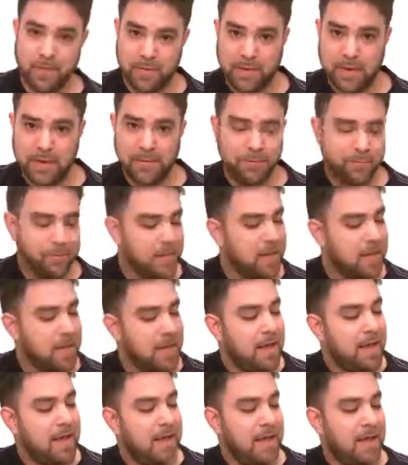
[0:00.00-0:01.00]
Okay?
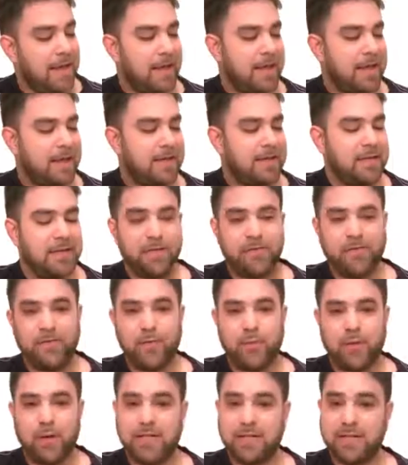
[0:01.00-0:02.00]
And if
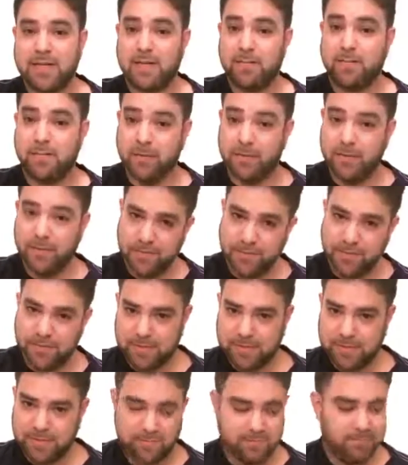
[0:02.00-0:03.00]
you want a
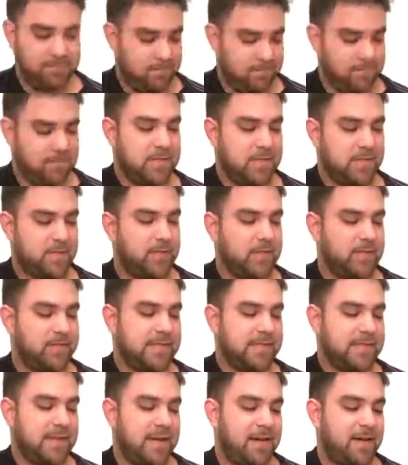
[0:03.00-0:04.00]
blues sort
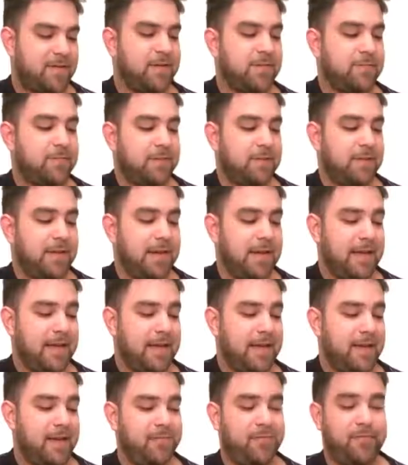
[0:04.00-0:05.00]
of sound,
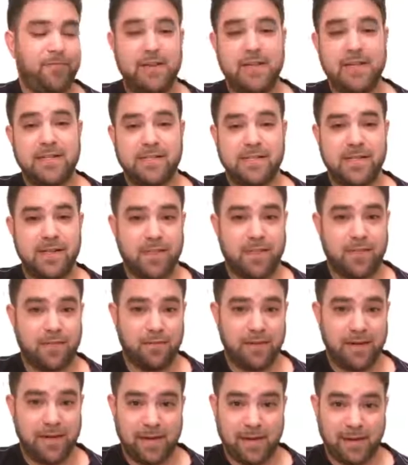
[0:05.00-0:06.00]
play frets
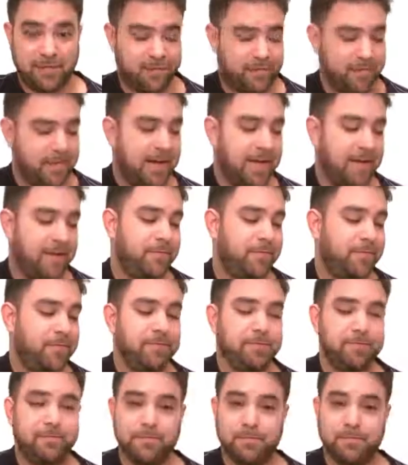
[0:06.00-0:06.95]
3 and 5.